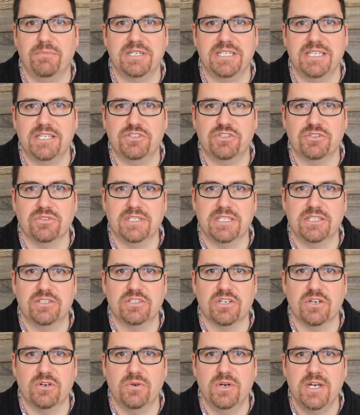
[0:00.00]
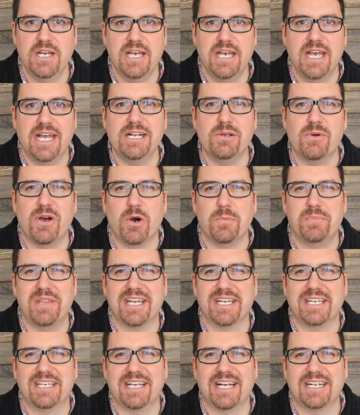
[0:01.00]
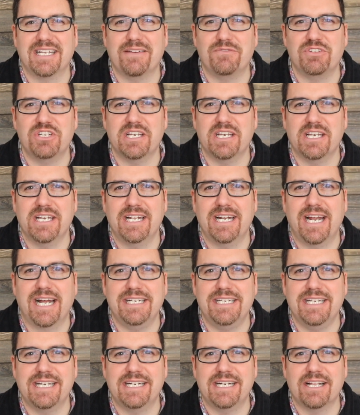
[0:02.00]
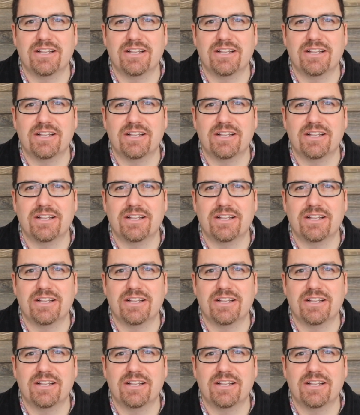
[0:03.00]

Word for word: potentially. So anyway, I hope that kind of gives you an idea.